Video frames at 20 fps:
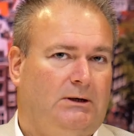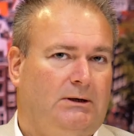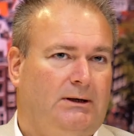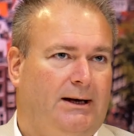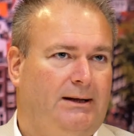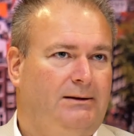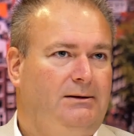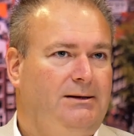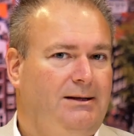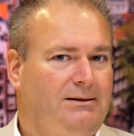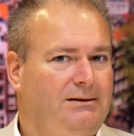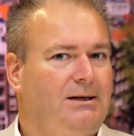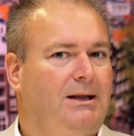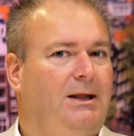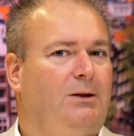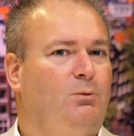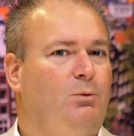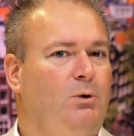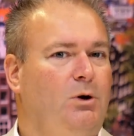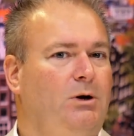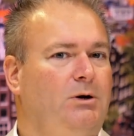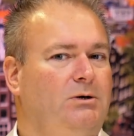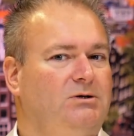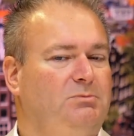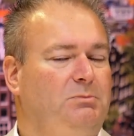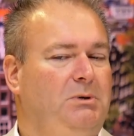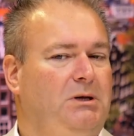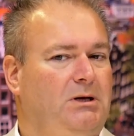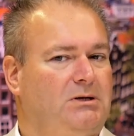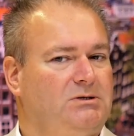The internet works
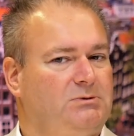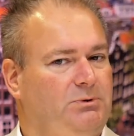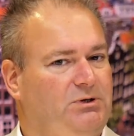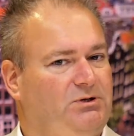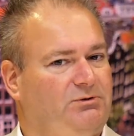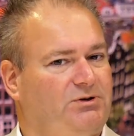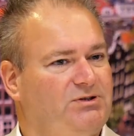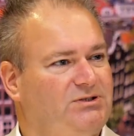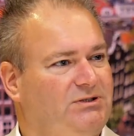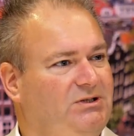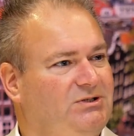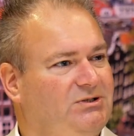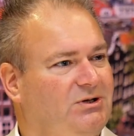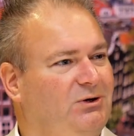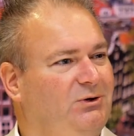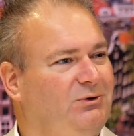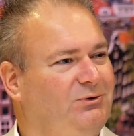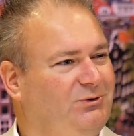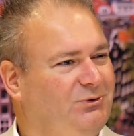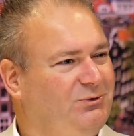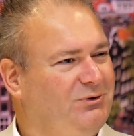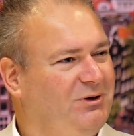because we trust each other to